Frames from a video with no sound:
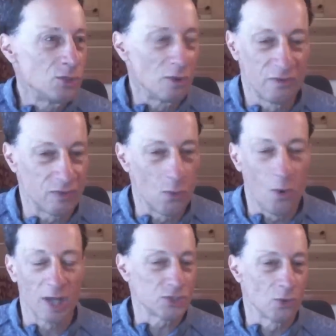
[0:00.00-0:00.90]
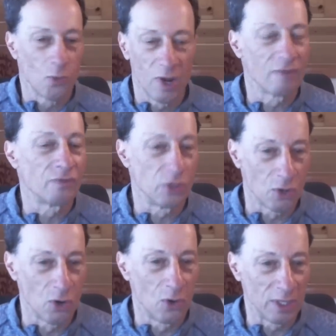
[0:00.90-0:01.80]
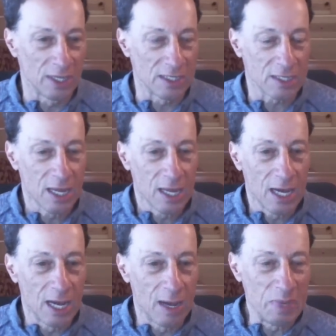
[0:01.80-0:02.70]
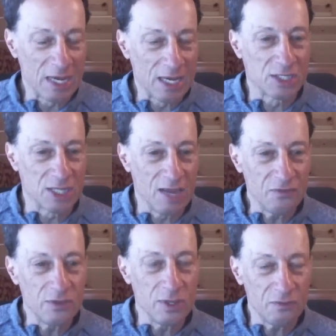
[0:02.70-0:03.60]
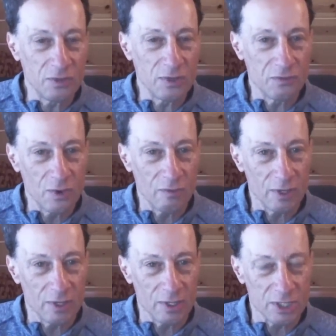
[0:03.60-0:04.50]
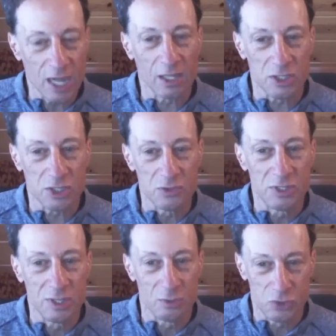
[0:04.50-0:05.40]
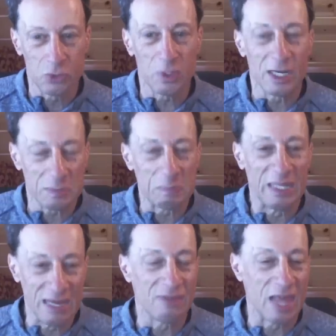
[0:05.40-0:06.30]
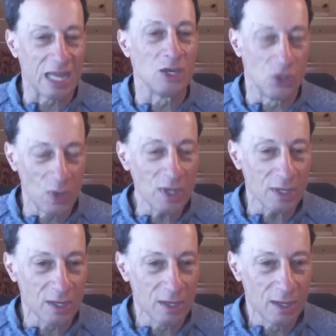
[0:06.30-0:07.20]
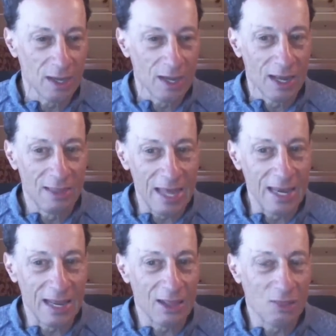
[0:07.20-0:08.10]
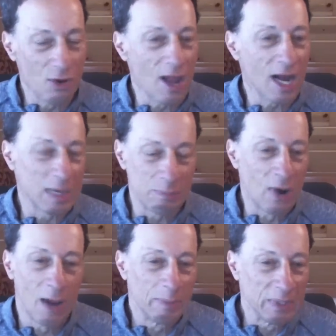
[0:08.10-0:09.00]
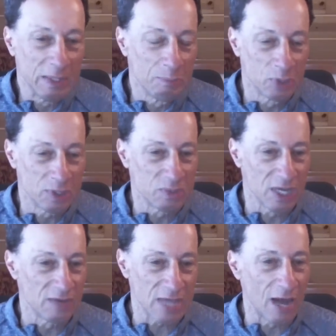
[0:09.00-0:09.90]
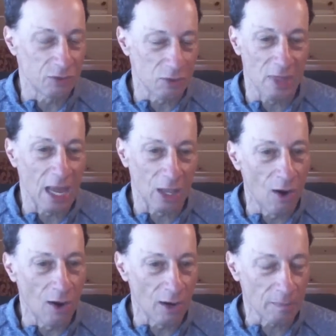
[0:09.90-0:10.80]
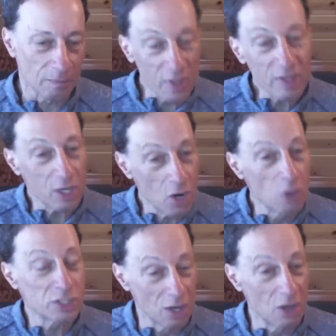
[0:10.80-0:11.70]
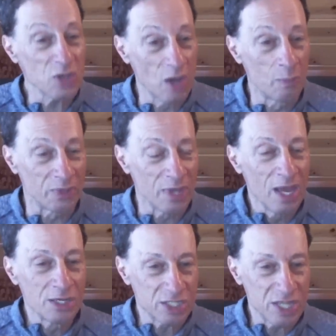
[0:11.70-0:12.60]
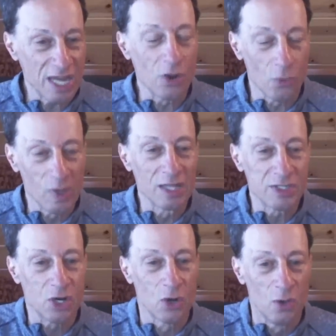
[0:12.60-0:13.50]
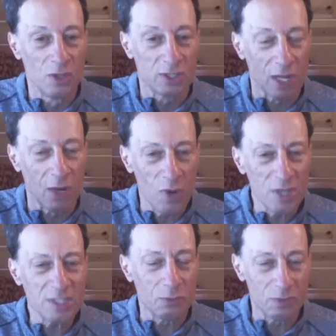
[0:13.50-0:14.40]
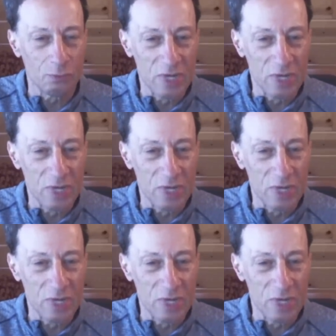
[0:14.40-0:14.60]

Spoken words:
250 watts or whatever your goal is. Because if you have a cyclist who truly doesn't believe they can do it, then they're not going to probably put themselves out there that long. So I think a coach can also help with just setting a realistic goal, is like, what is a